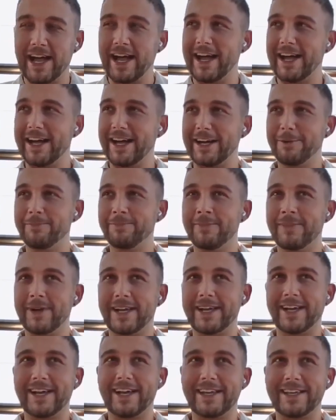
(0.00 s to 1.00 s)
Um,
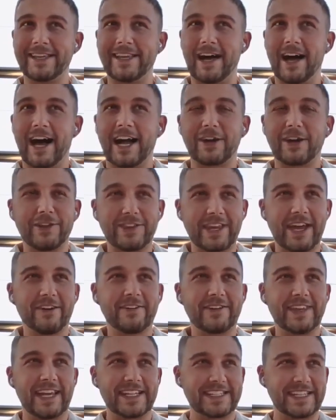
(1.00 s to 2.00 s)
I got
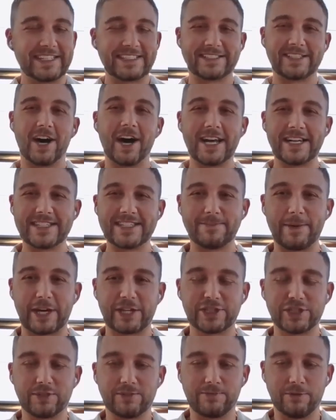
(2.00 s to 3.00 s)
there and they did a site
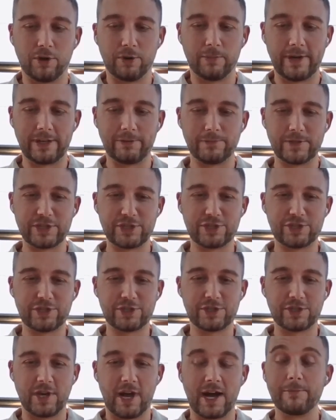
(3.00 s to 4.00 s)
inspection for me, which
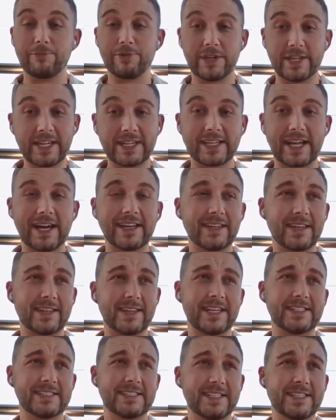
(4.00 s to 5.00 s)
I'm really glad that
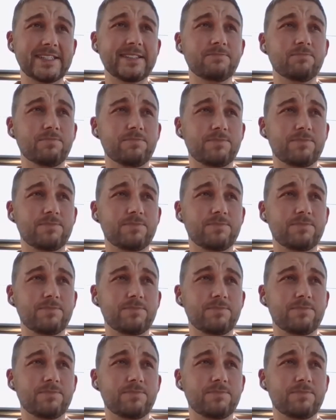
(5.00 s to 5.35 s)
they did